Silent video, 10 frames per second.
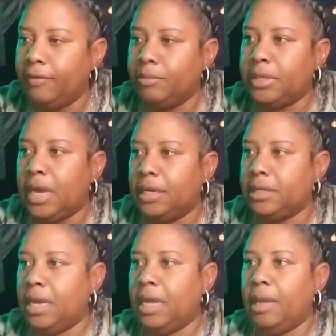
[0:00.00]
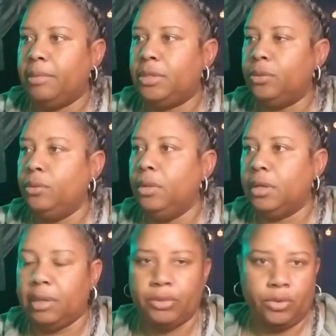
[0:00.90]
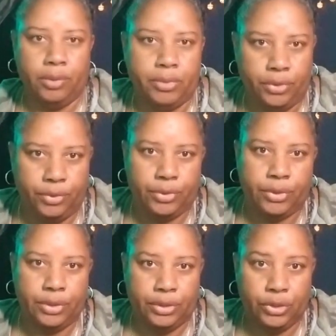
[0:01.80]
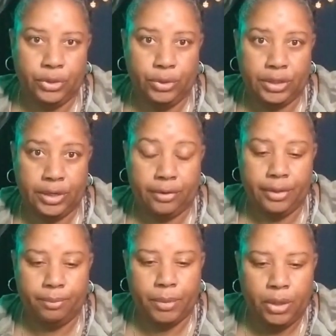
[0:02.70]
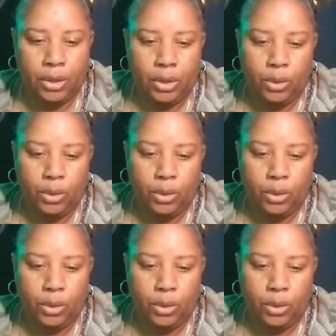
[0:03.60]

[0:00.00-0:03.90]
from time to time to look up scriptures and to share them